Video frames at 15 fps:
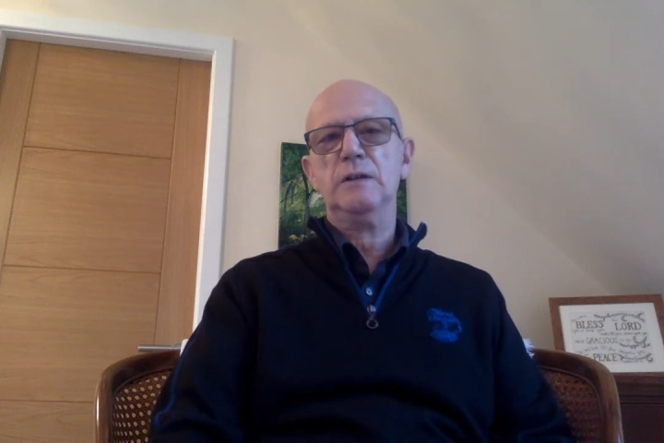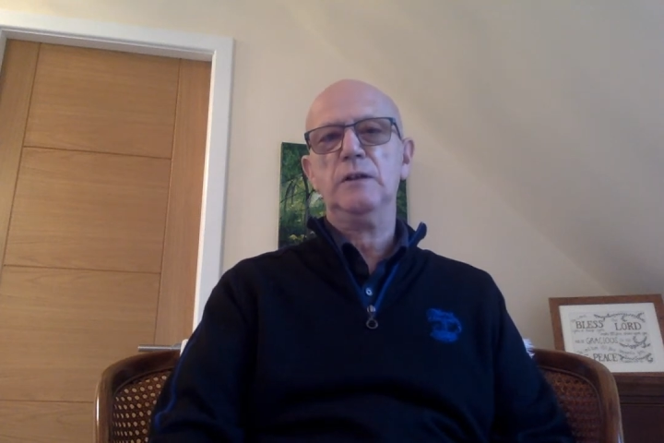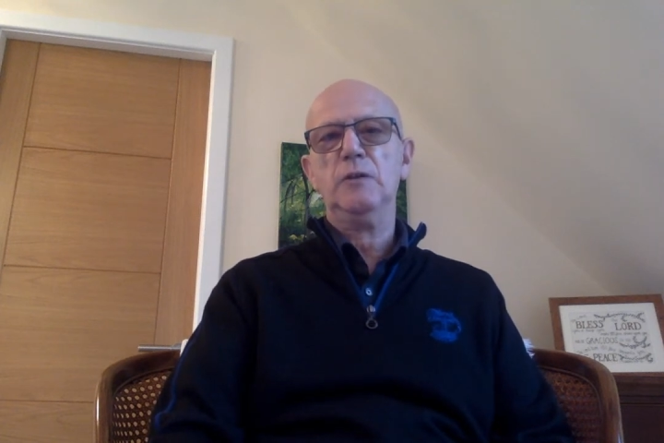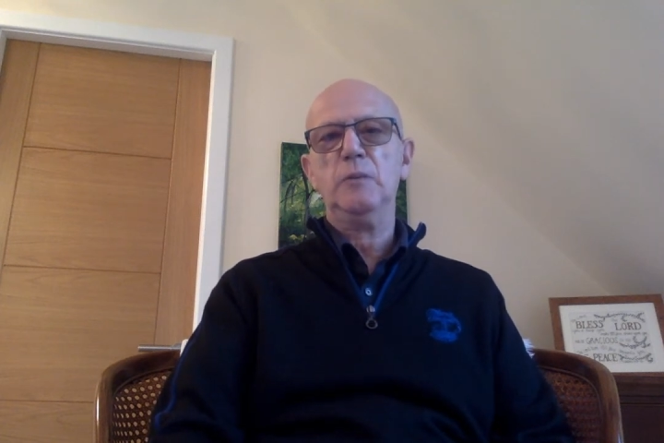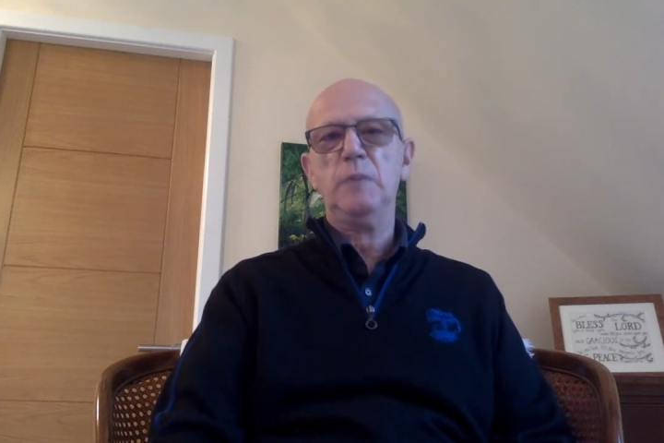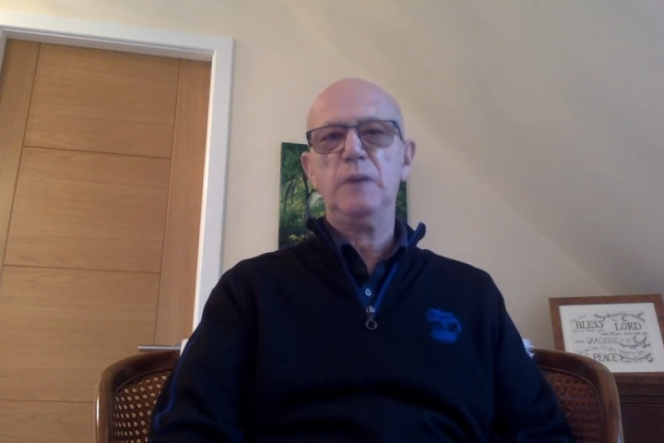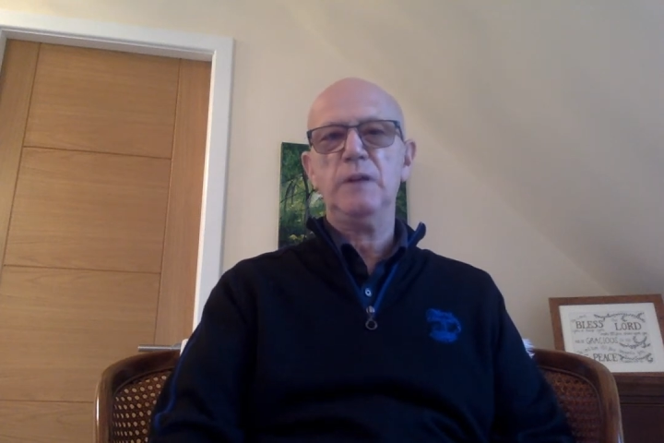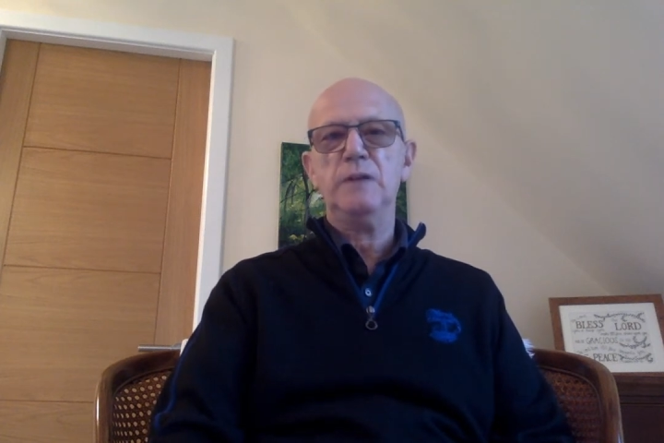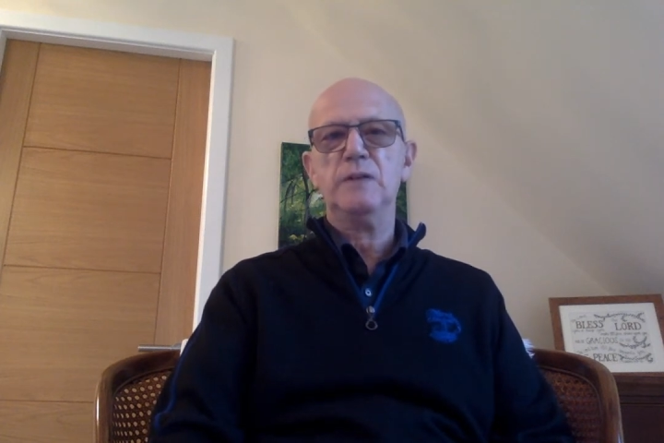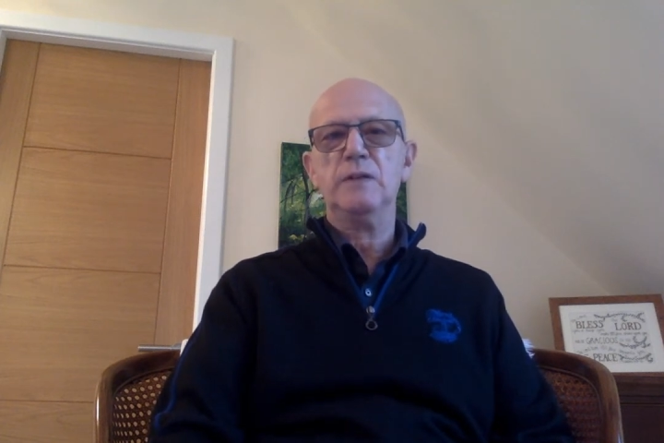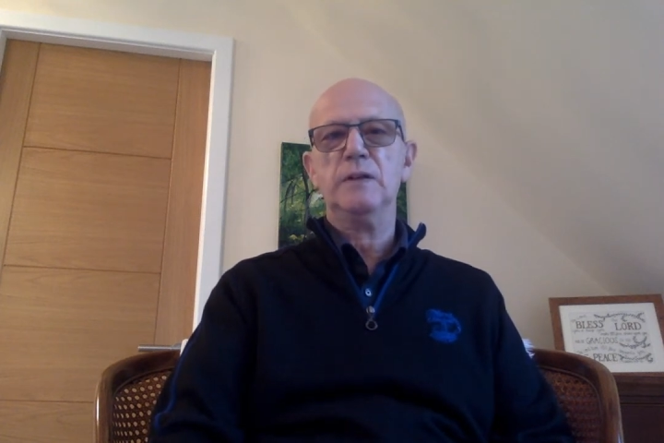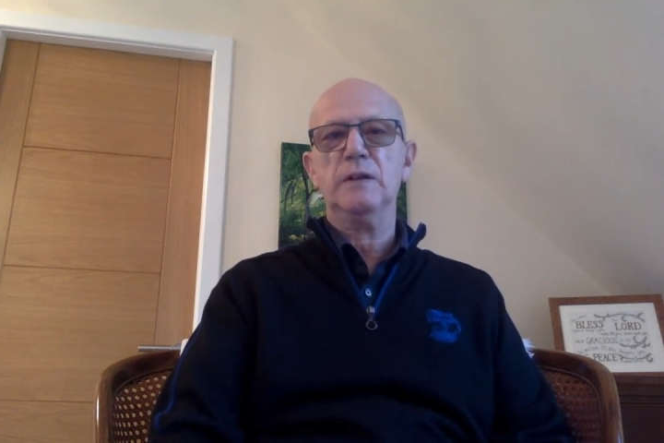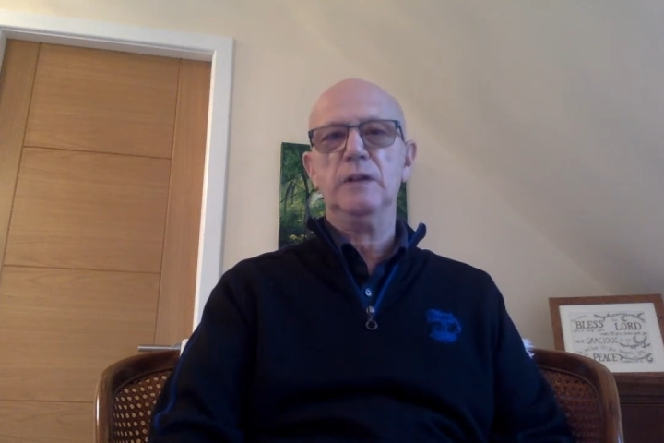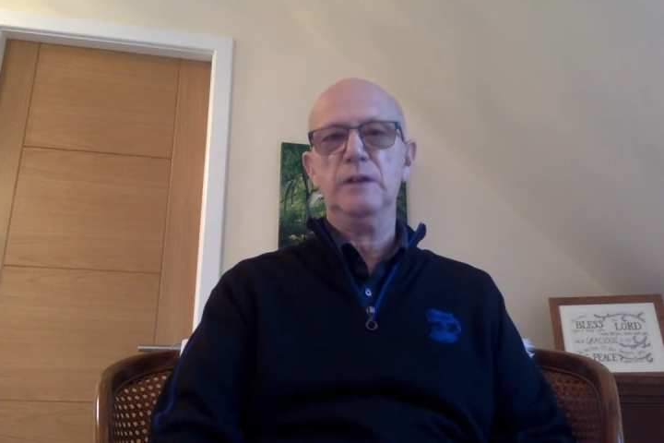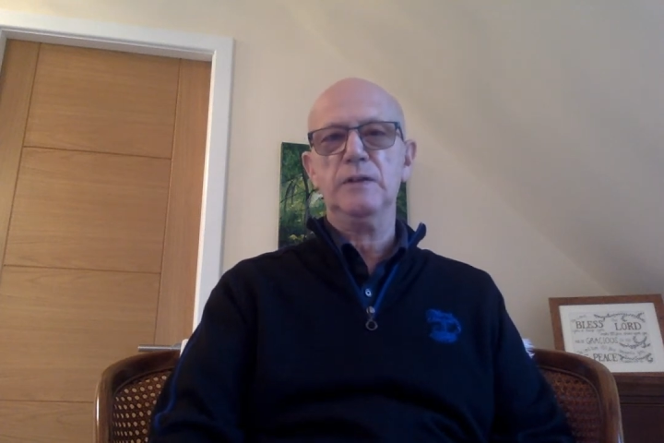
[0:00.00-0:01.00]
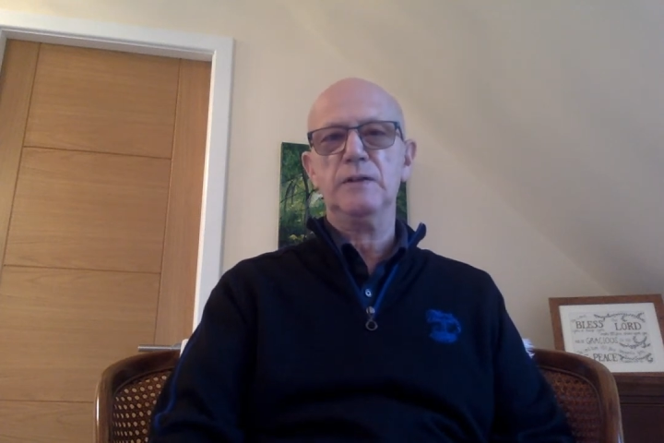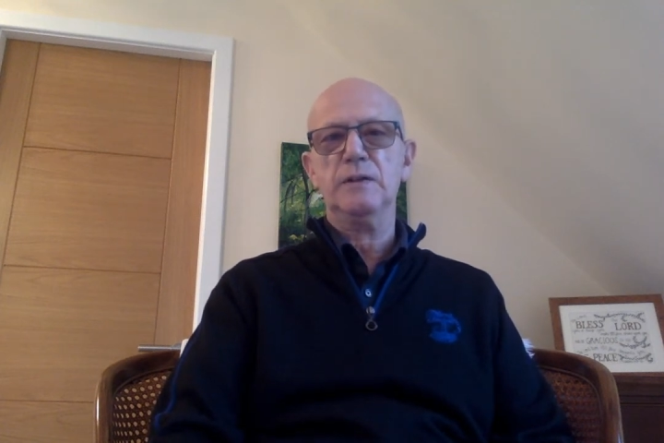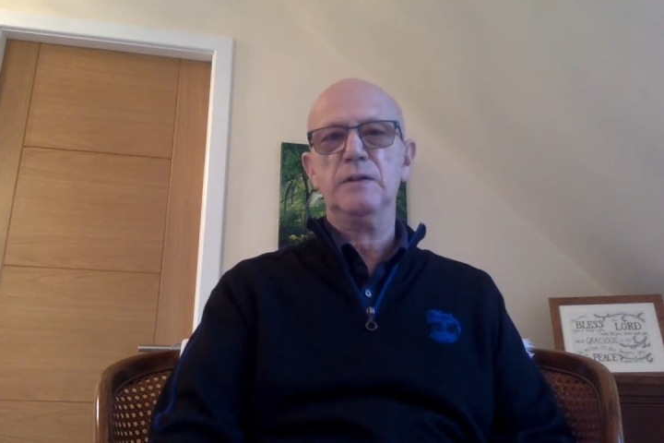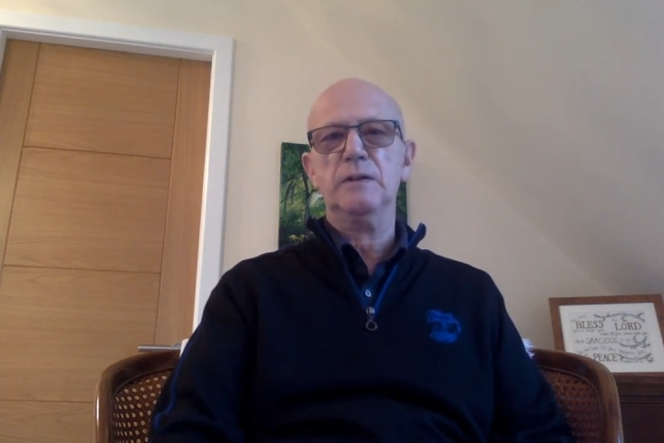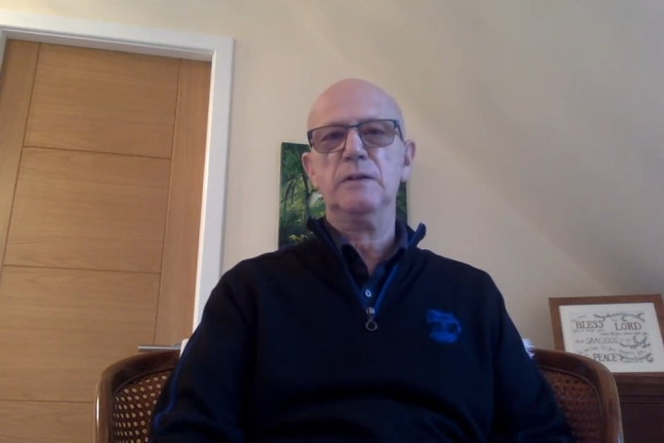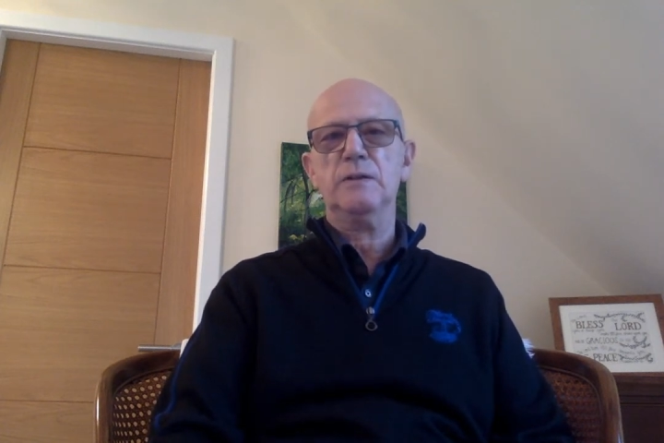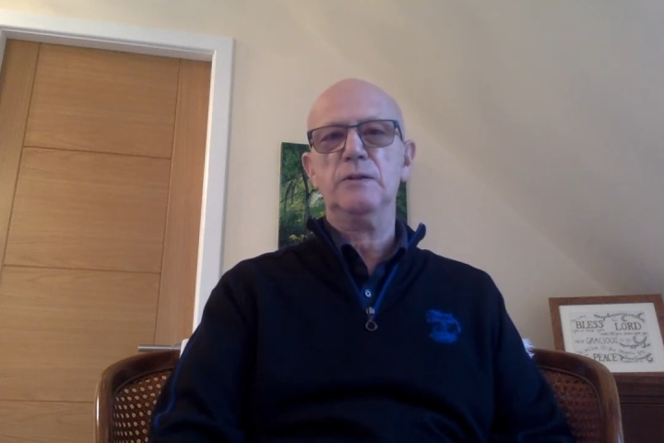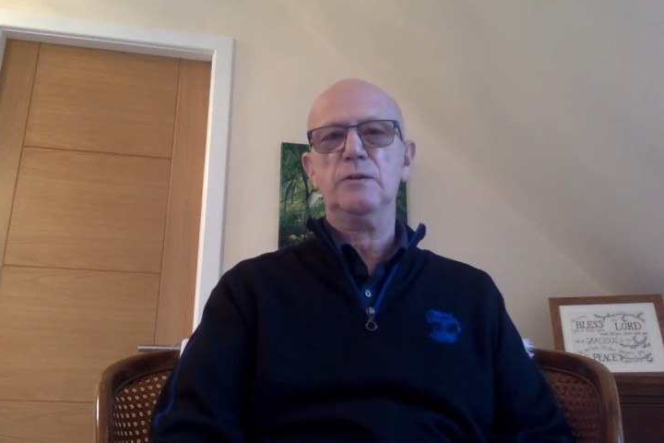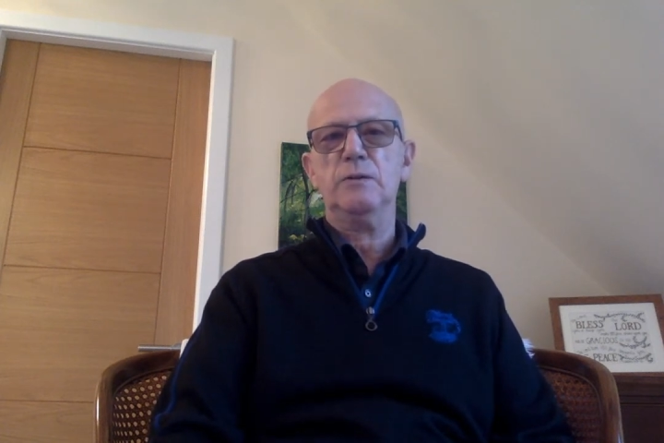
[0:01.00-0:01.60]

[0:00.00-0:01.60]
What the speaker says: little piece and listen to